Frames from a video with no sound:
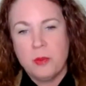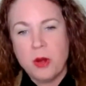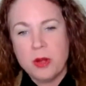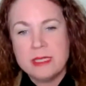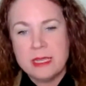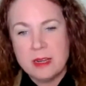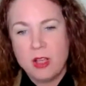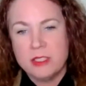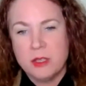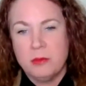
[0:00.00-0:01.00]
parties can
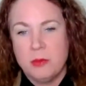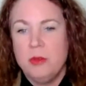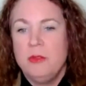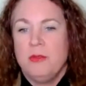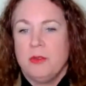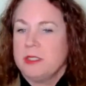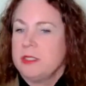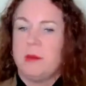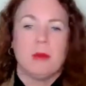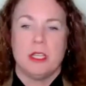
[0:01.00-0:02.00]
also move for
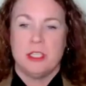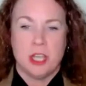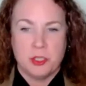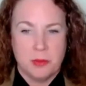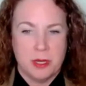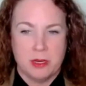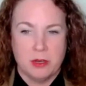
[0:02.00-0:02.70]
summary judgment